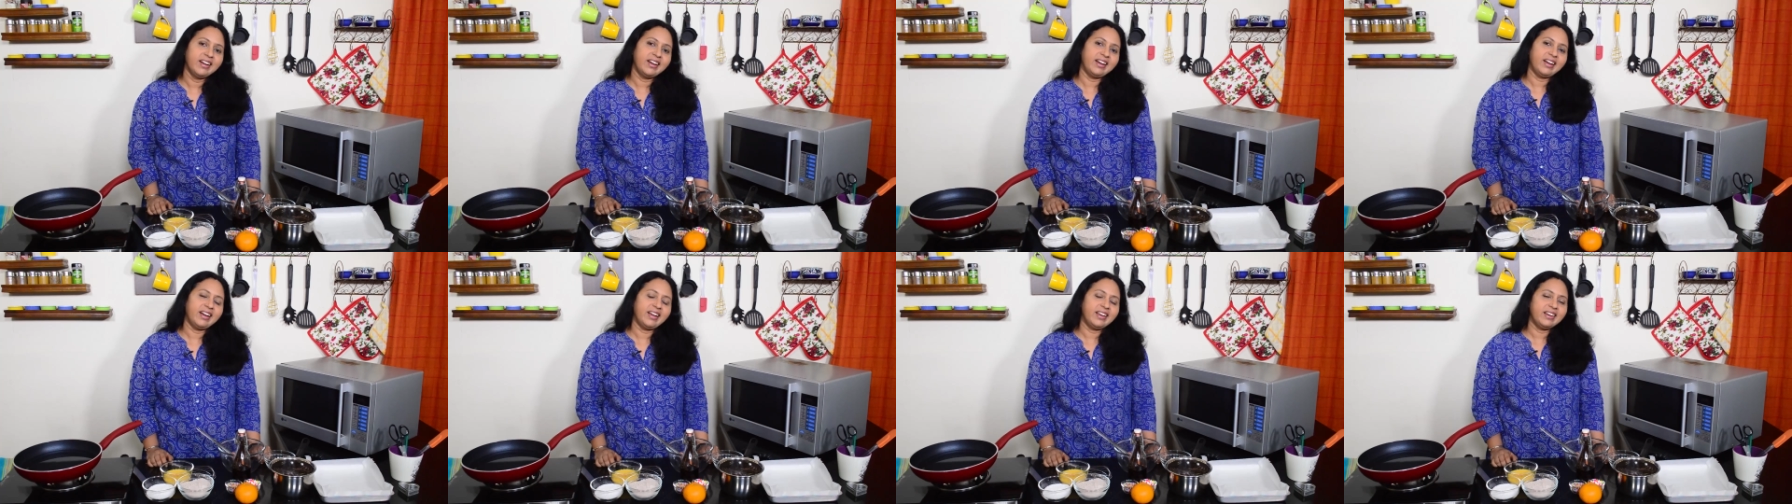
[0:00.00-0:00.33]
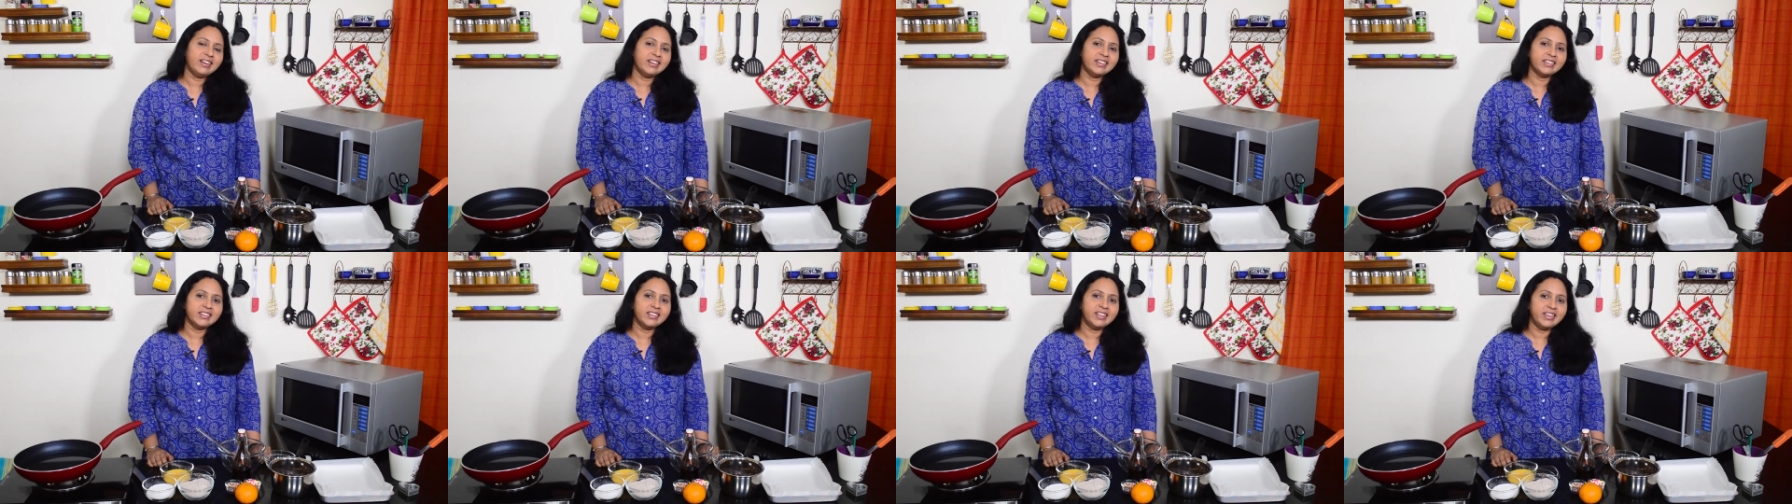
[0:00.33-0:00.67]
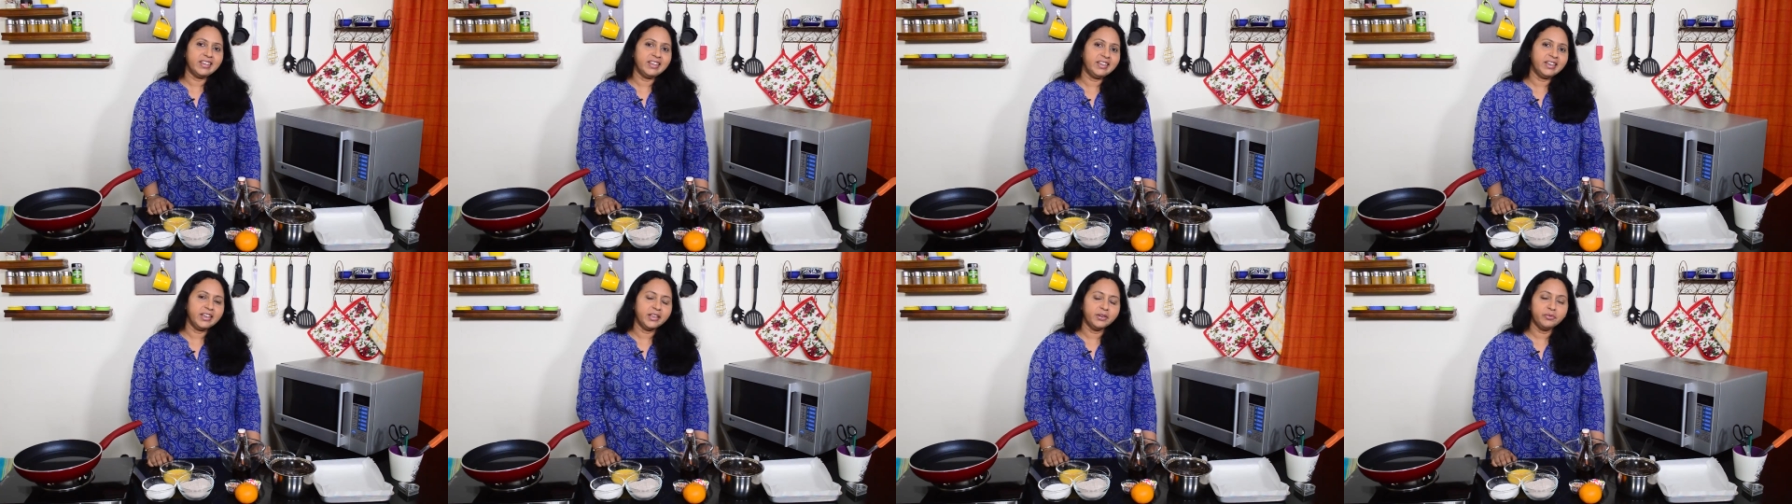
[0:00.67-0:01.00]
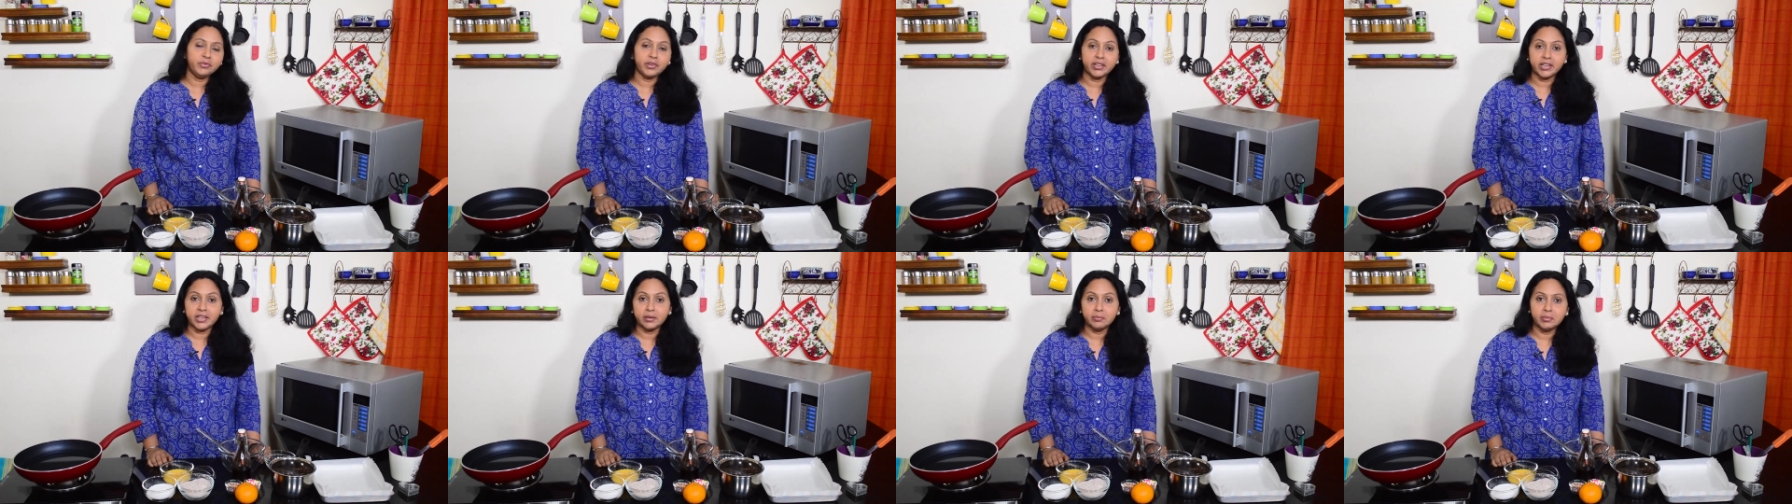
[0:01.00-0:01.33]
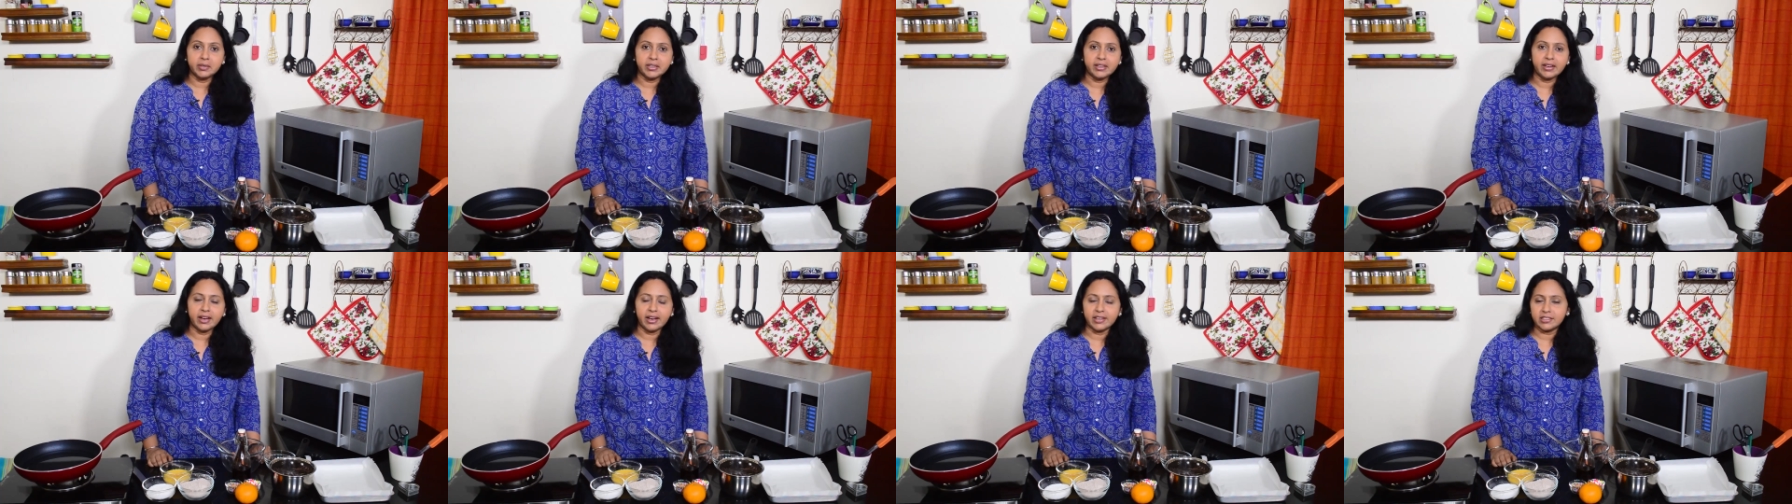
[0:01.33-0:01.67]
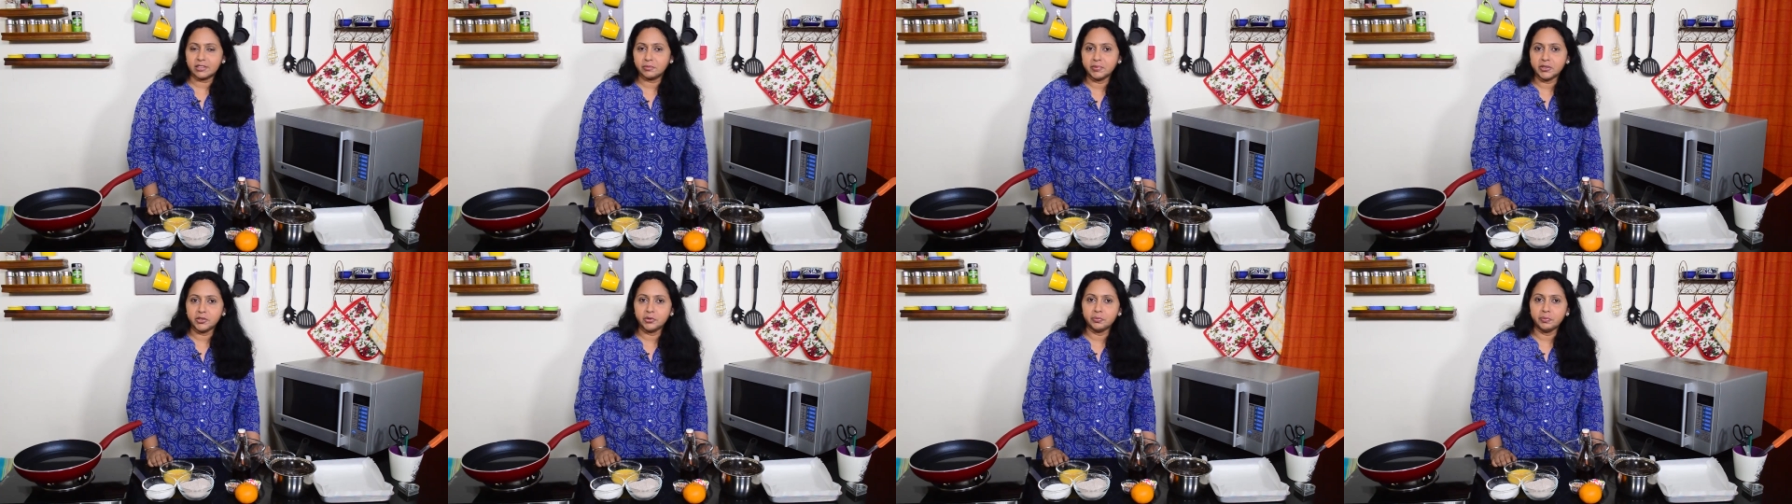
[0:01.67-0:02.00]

and they invariably ask me